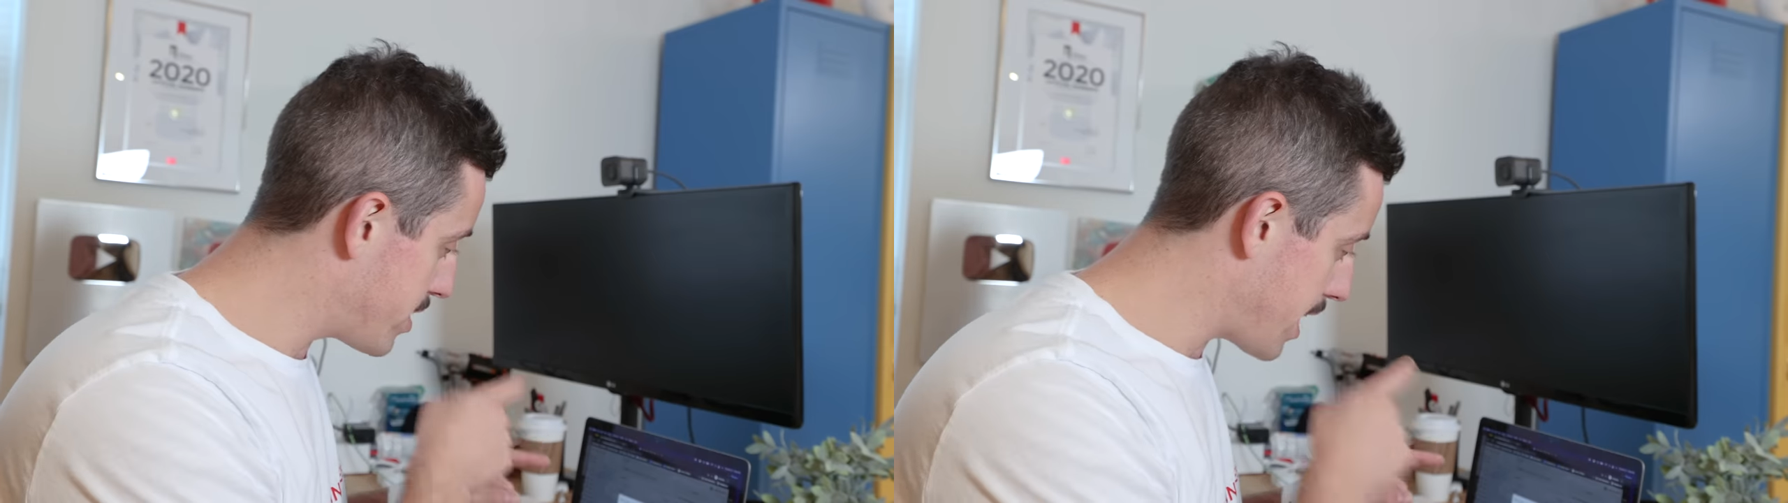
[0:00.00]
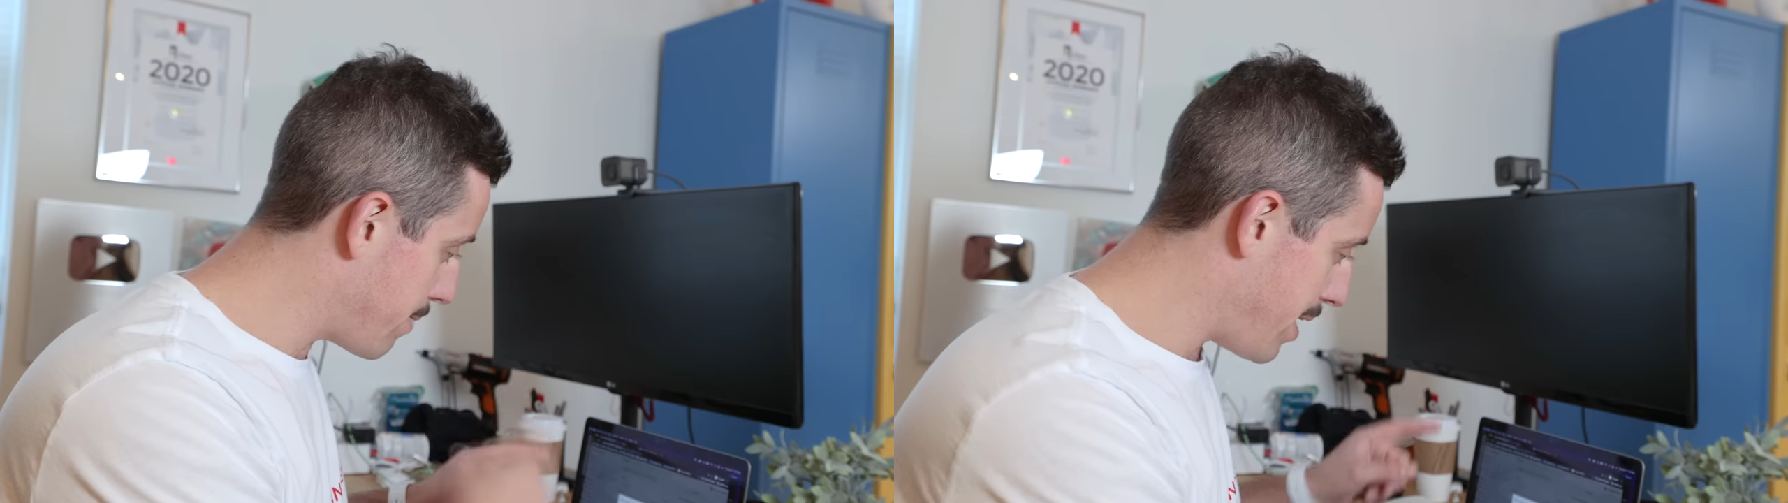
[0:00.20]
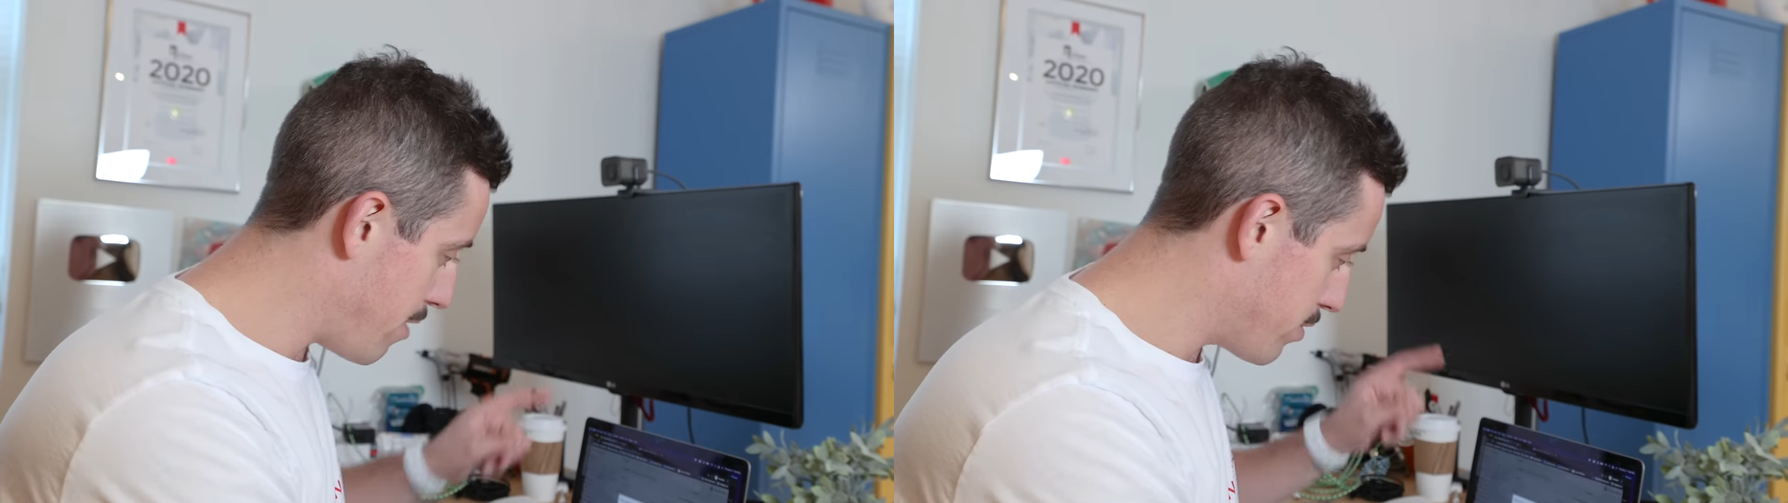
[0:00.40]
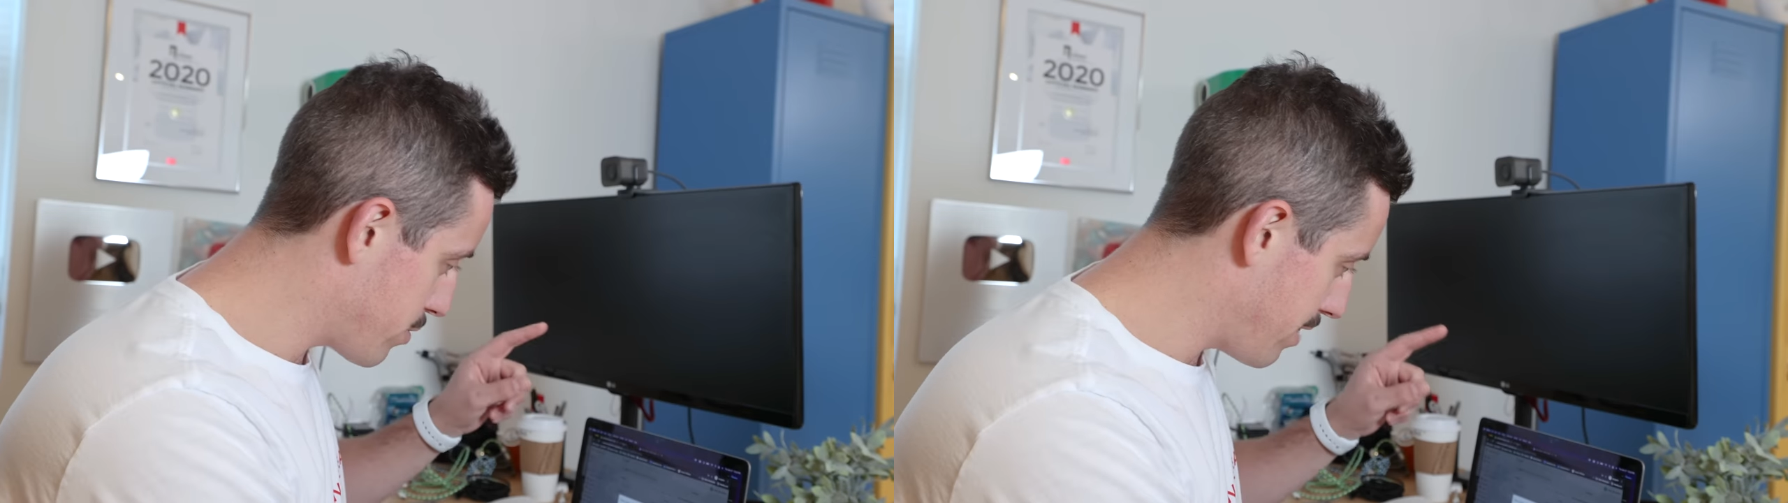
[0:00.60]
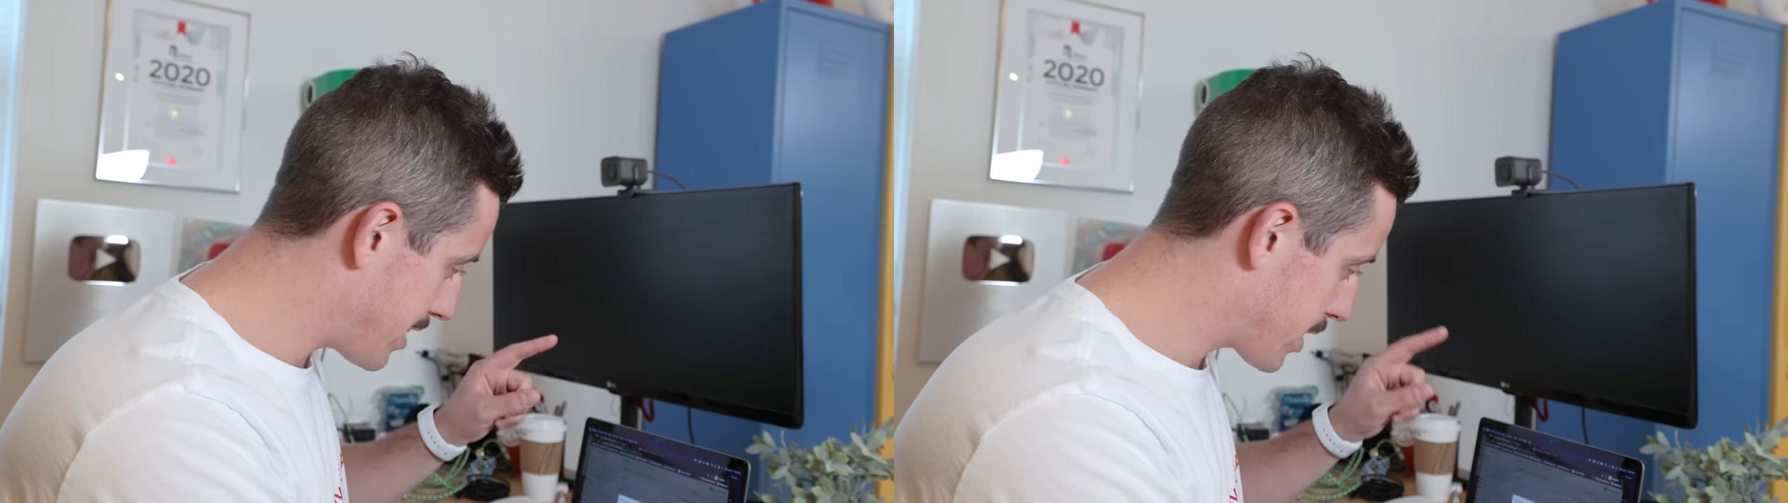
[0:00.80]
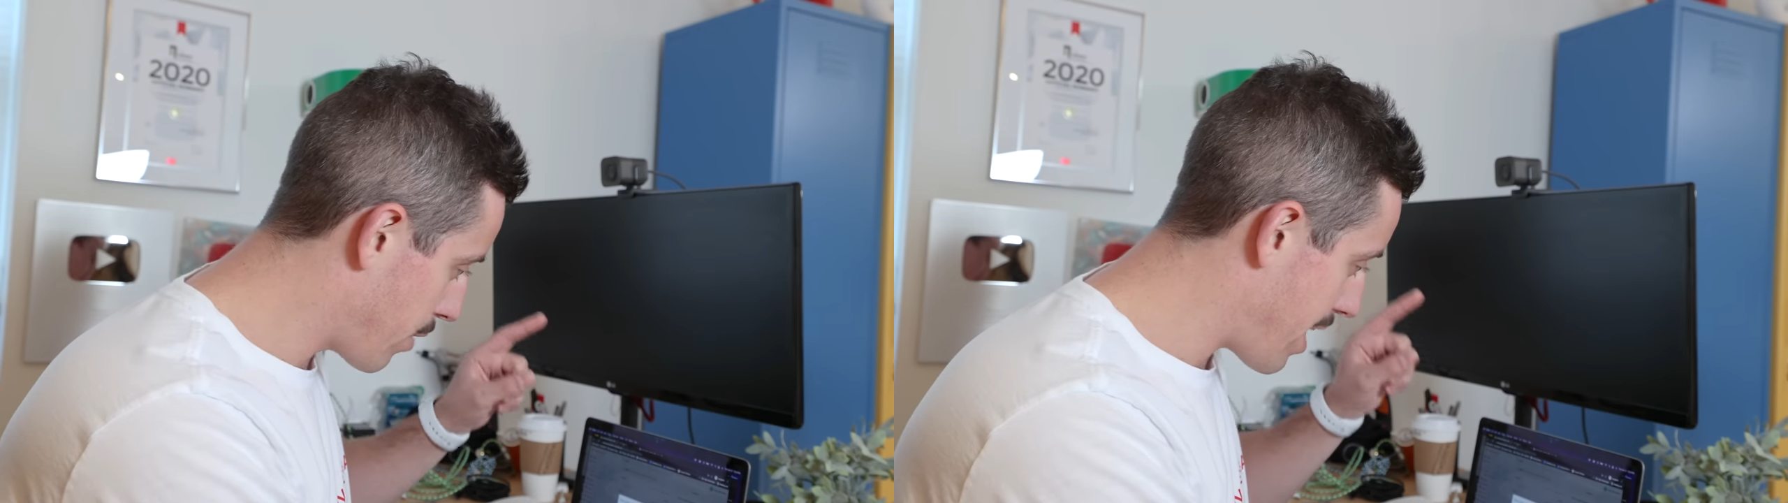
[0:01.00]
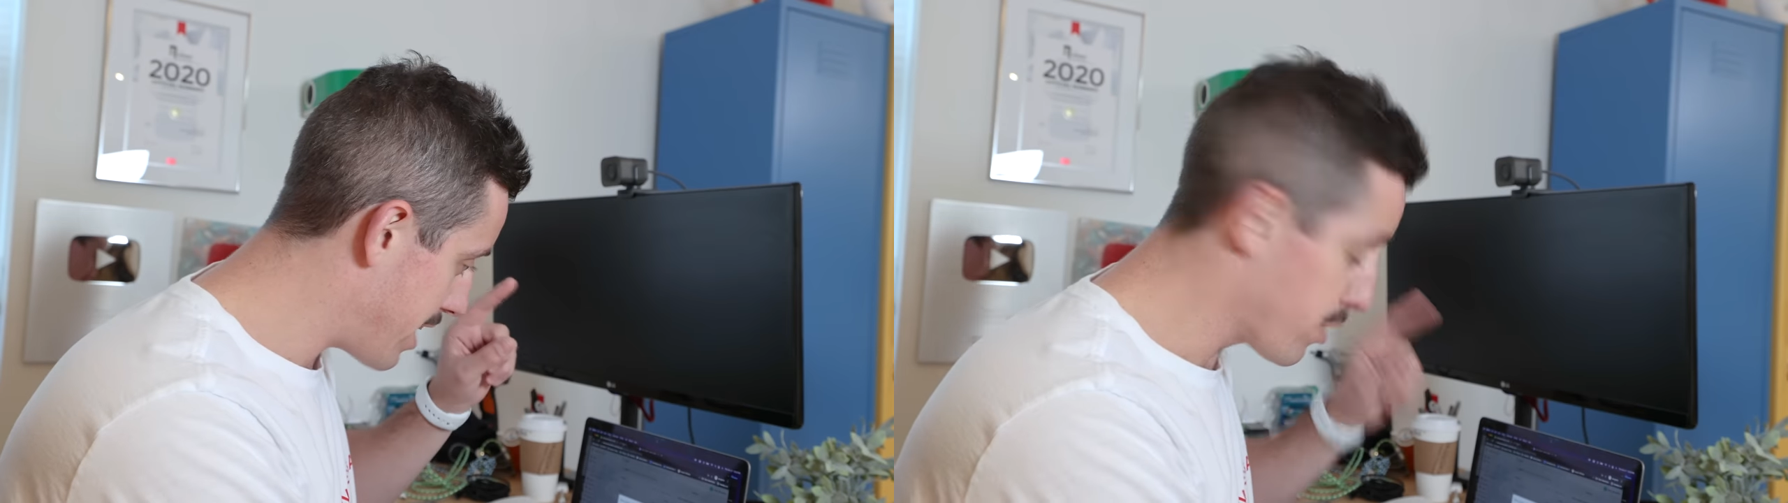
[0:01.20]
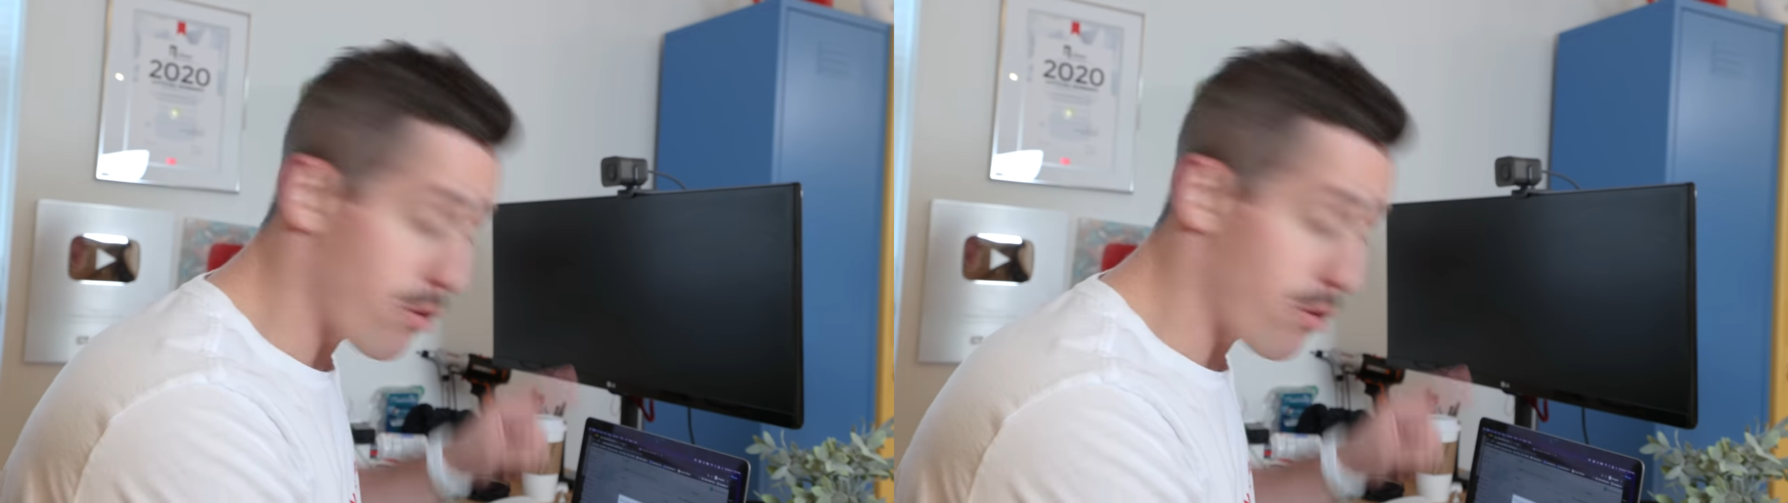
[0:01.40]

set up here, so let's go ahead